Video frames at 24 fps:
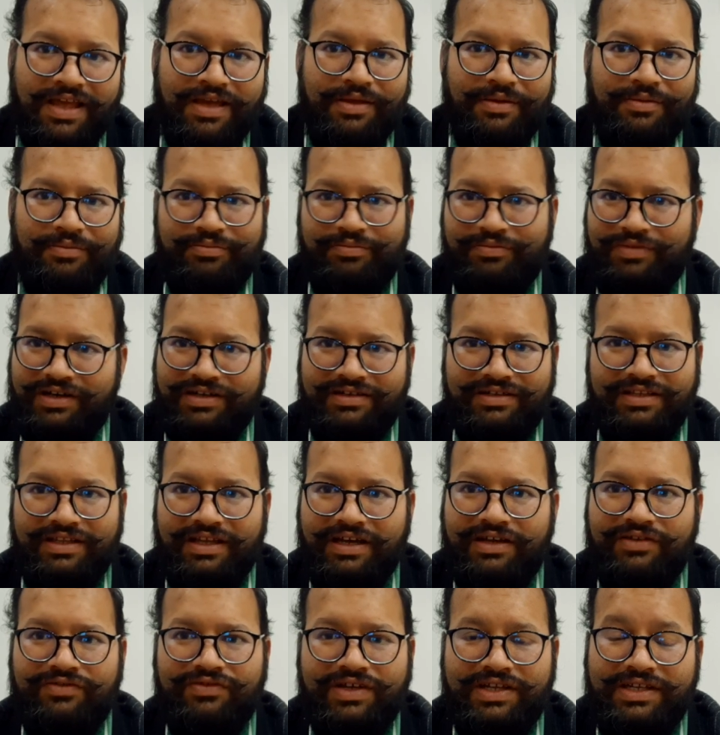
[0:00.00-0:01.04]
But they
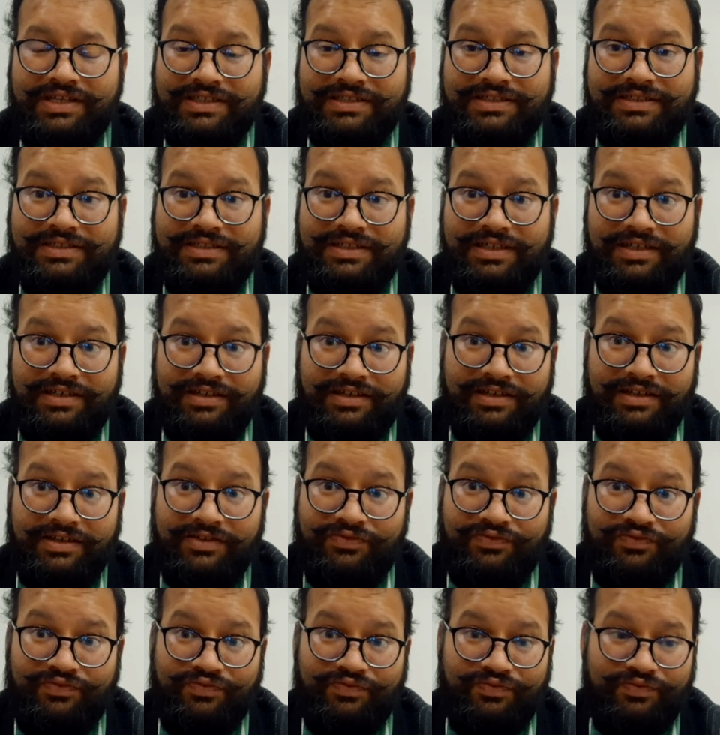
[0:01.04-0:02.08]
are very straight.
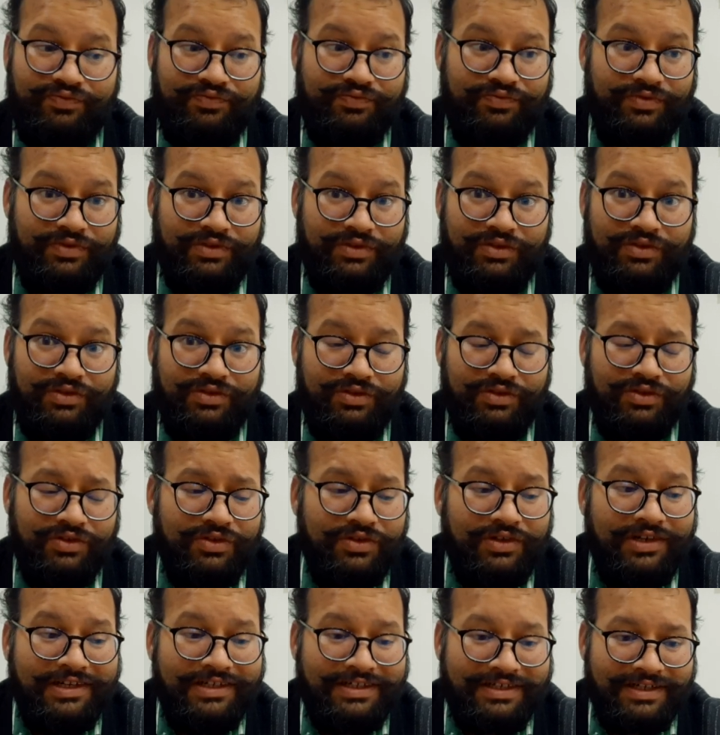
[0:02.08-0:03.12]
If
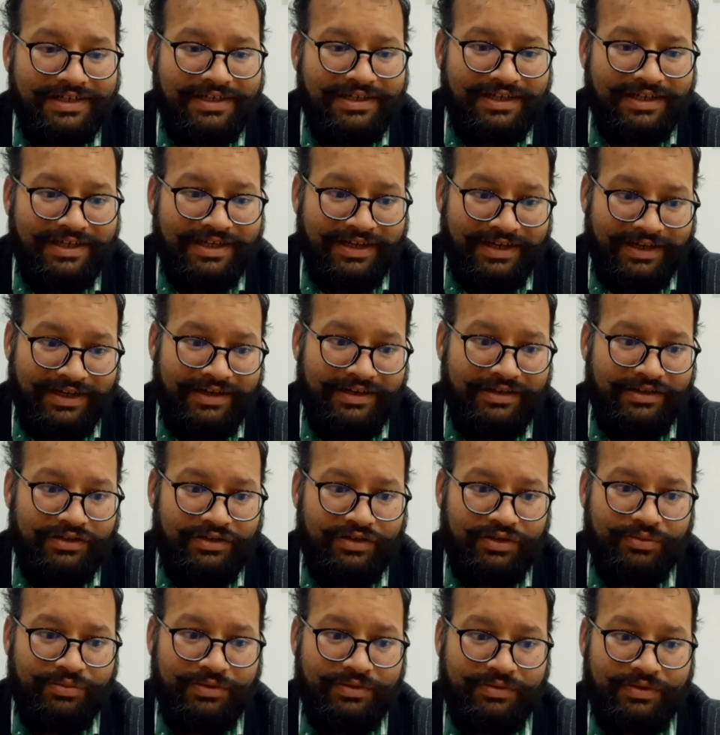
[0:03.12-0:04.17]
you literally
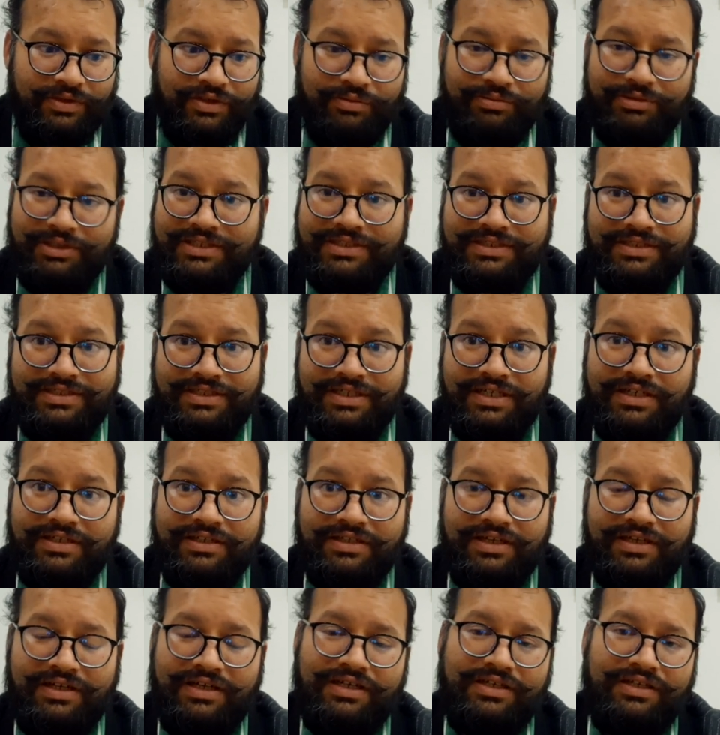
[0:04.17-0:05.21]
hate to be
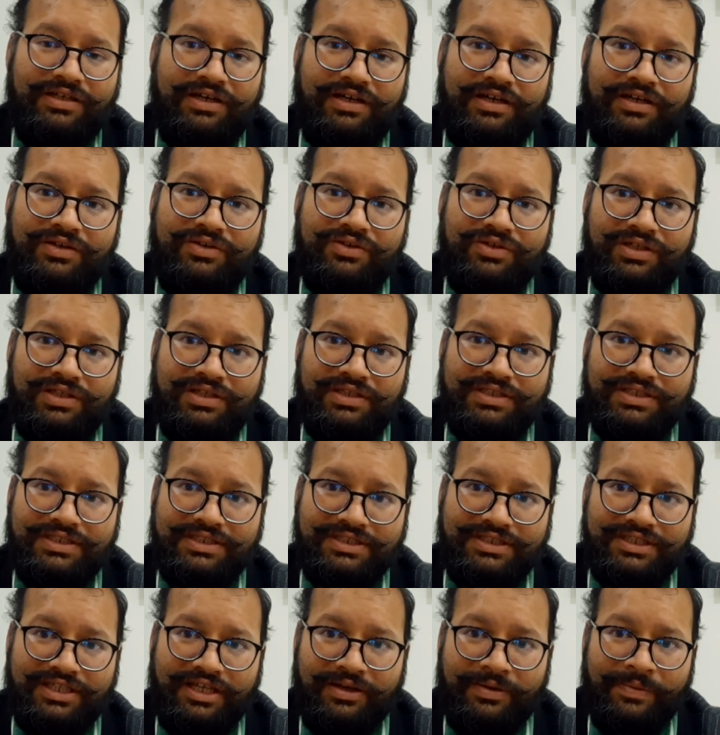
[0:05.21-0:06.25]
straight, then I don't think this
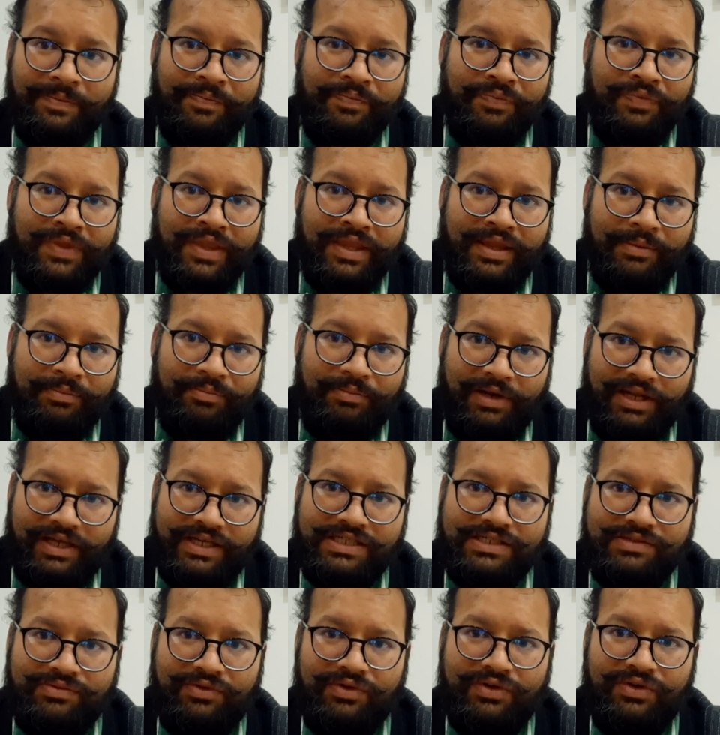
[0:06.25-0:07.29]
is the
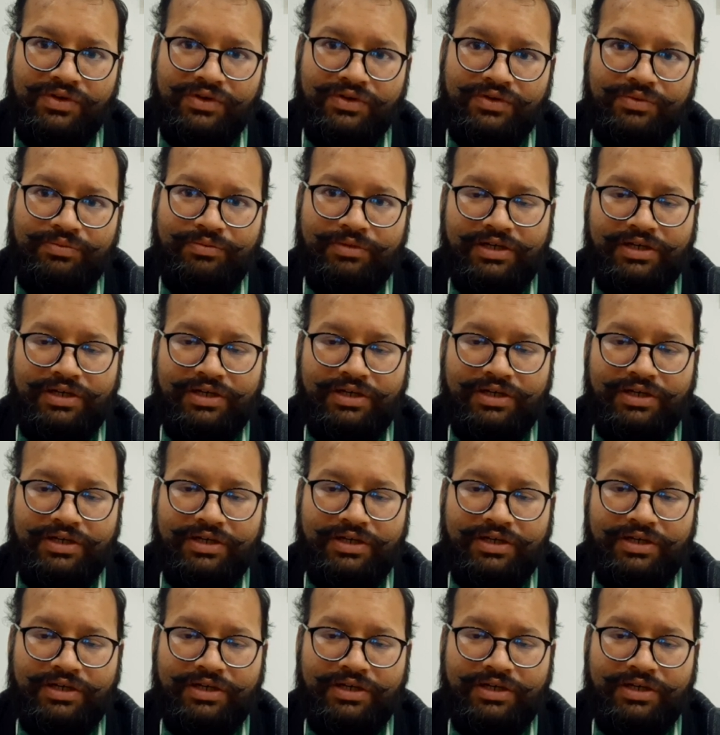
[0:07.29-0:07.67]
place for you.